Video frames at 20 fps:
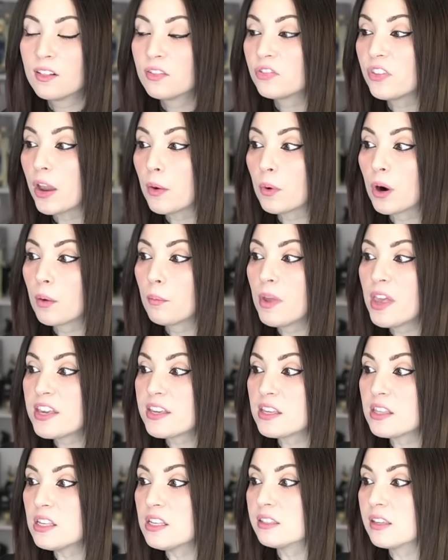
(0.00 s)
They weren't
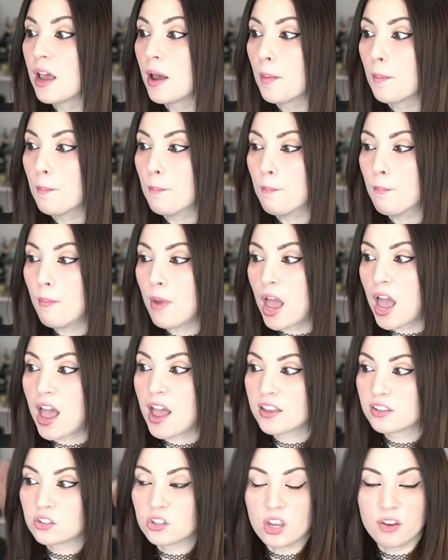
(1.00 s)
making these
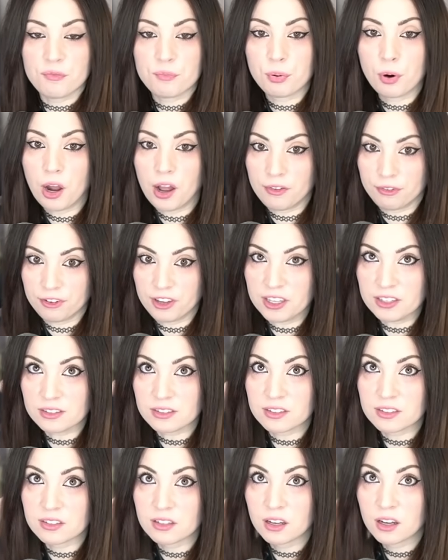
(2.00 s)
massive
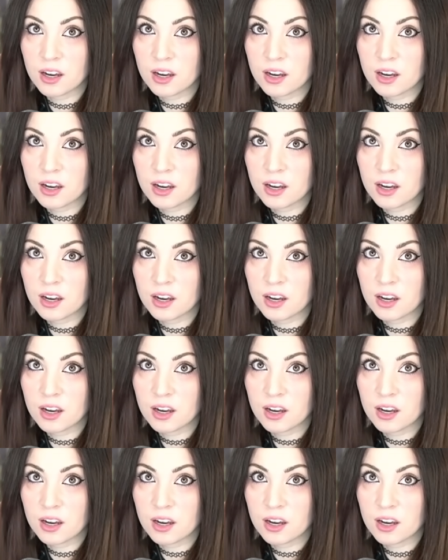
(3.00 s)
profits